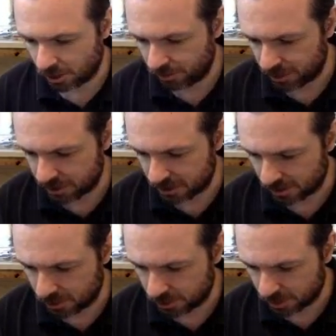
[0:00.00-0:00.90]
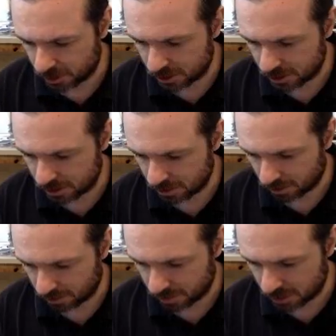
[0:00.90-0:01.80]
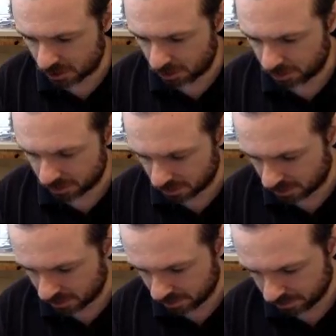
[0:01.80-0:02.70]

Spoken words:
Hopefully it doesn't have too much slop in the